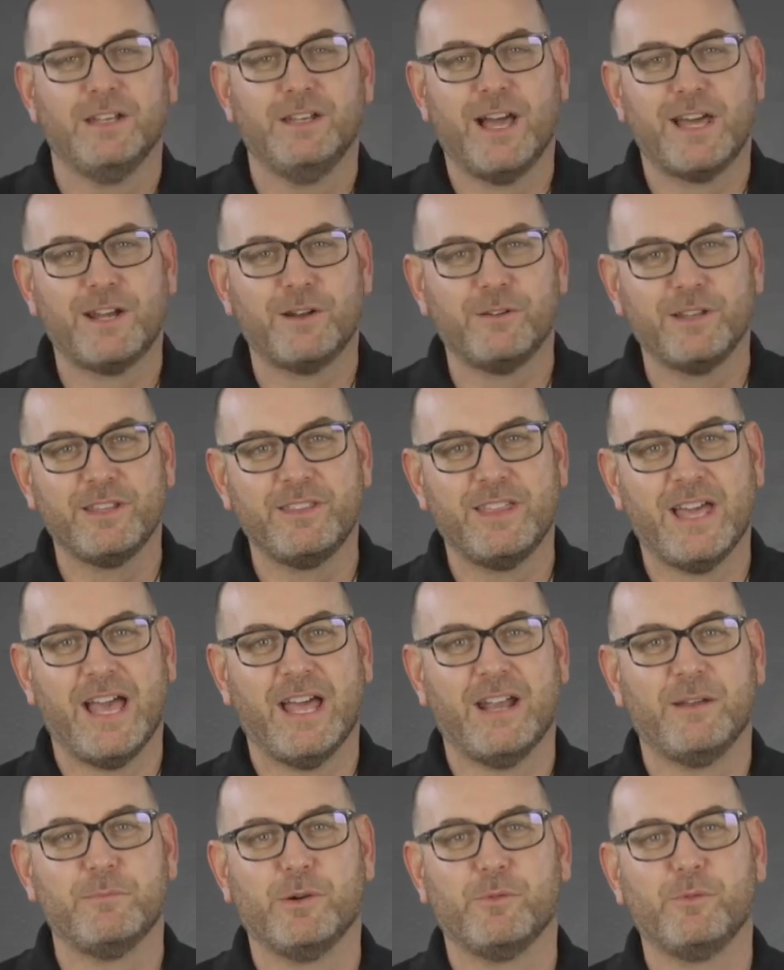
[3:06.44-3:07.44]
Not only
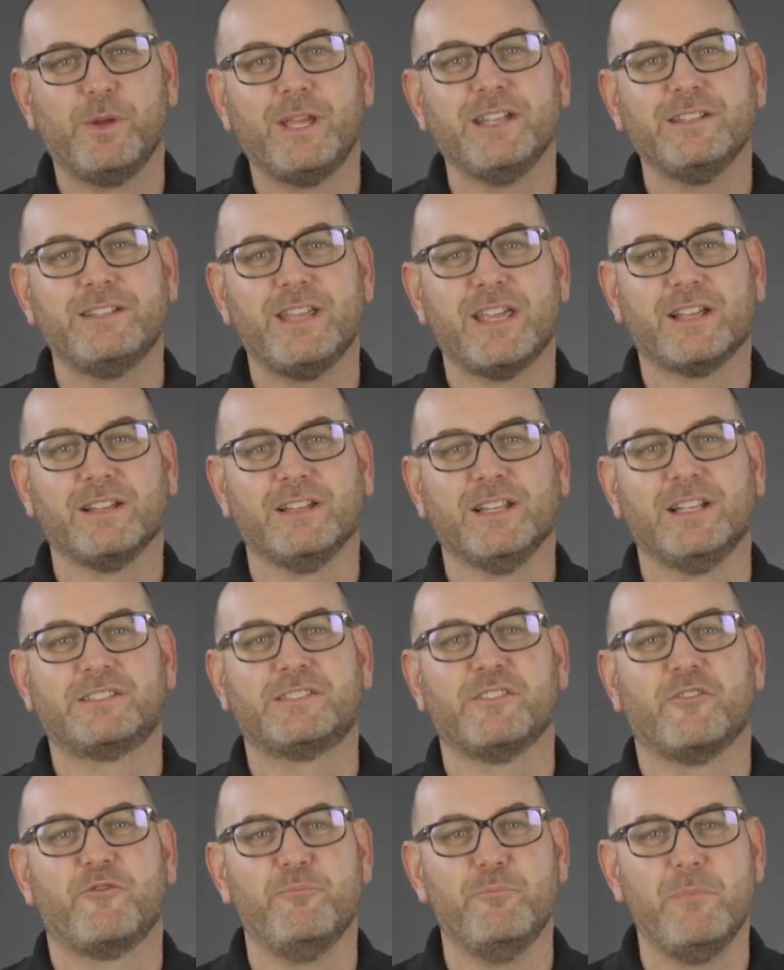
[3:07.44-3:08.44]
that, but we can take a
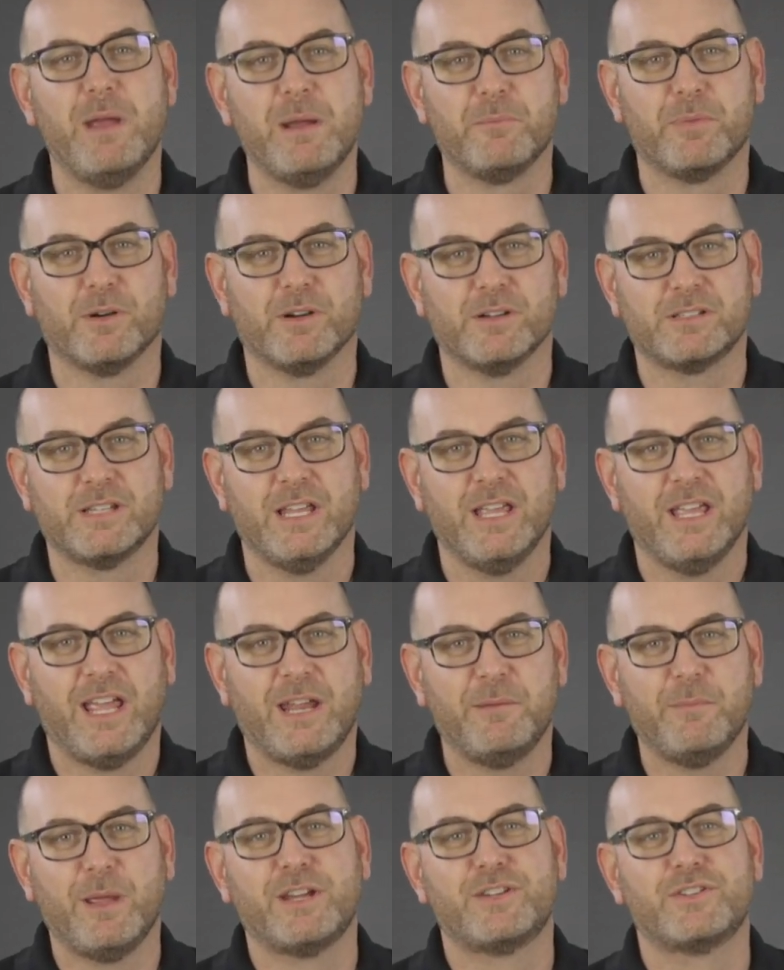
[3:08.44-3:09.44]
list of members
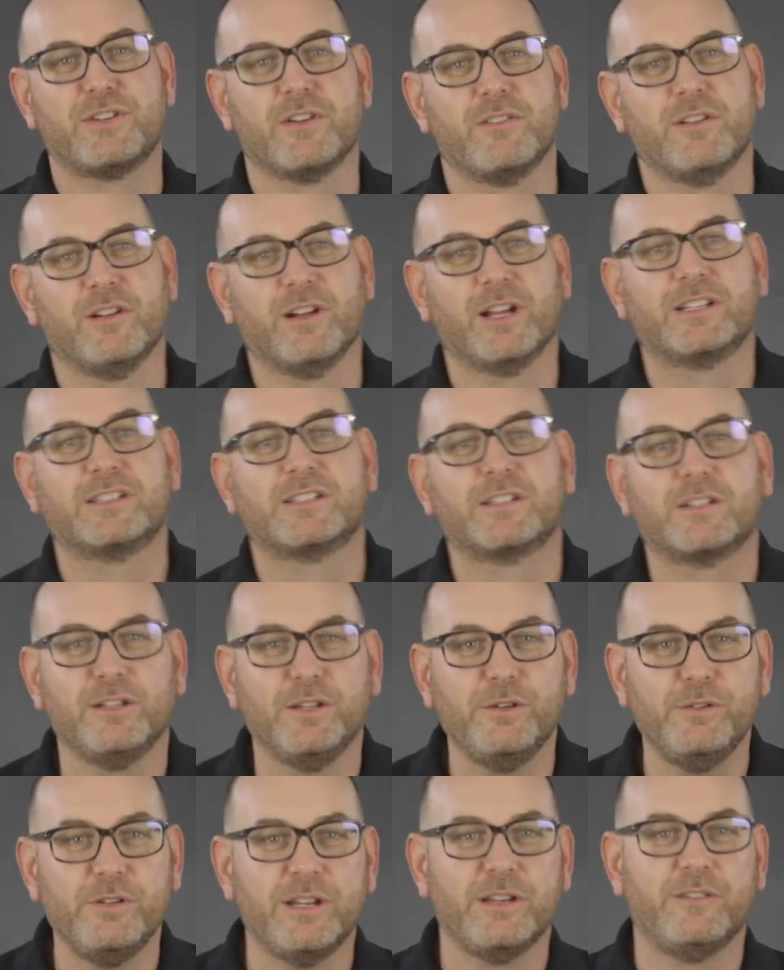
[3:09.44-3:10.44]
and make sure they're
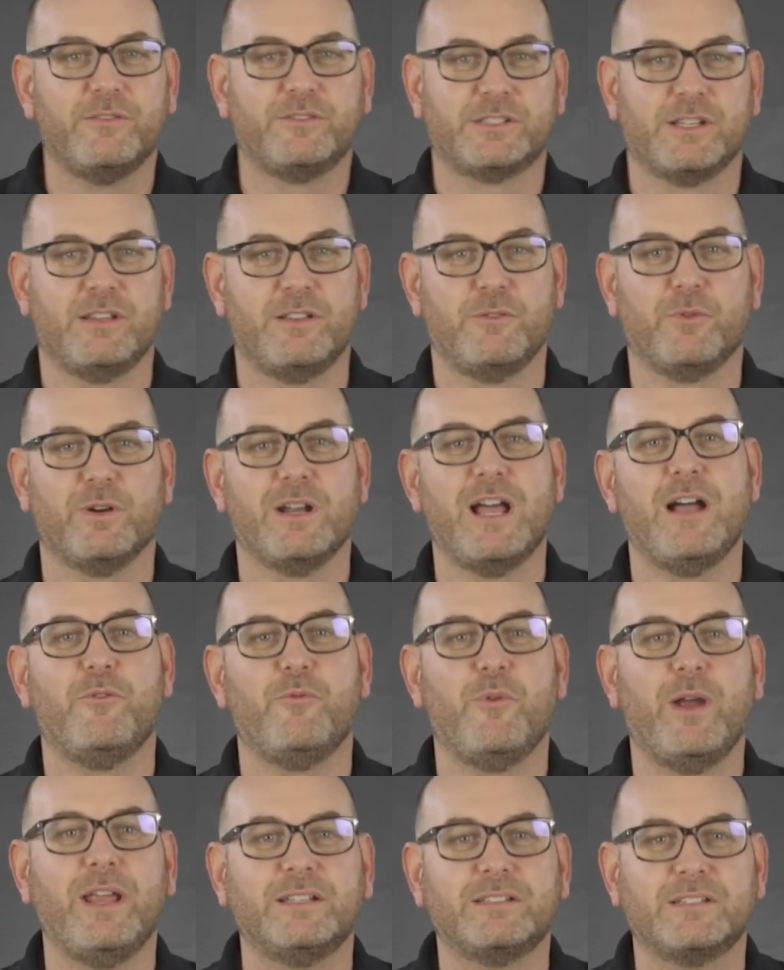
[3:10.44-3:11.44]
excluded so that we're
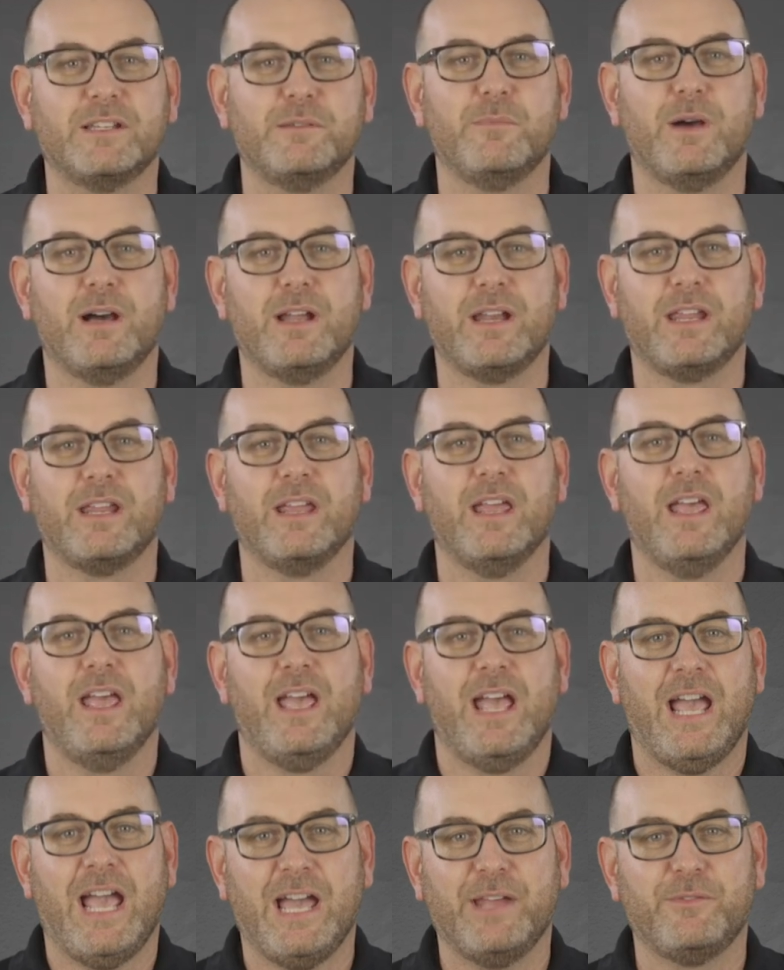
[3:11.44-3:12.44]
not wasting money
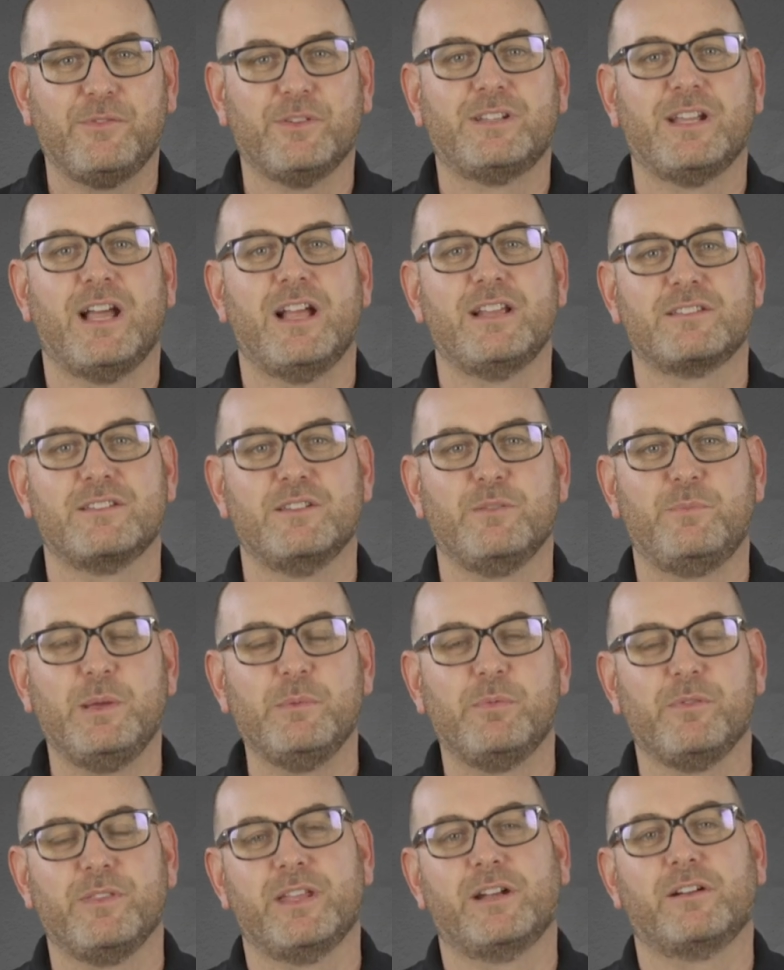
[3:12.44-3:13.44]
advertising the
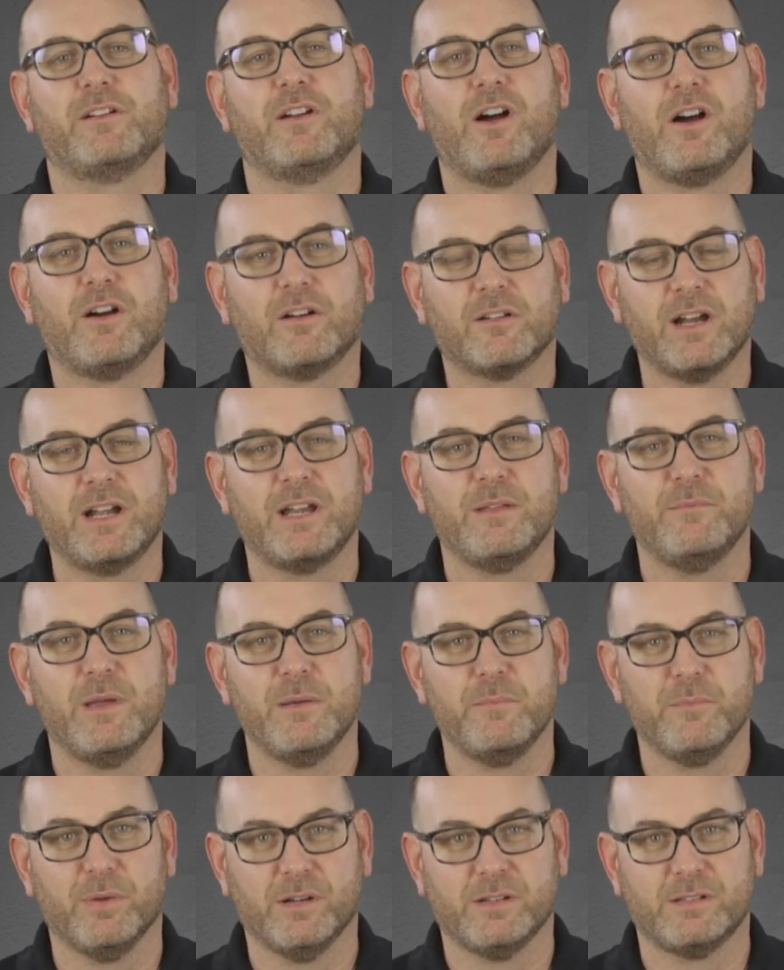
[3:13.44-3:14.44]
people that are already
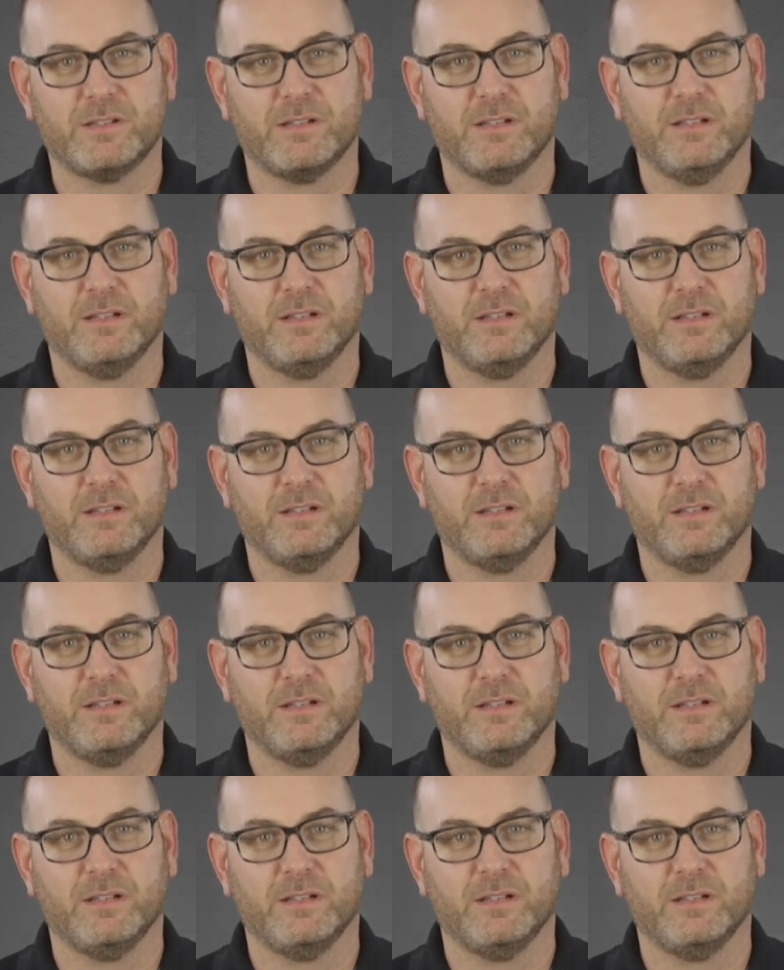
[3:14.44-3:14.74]
members.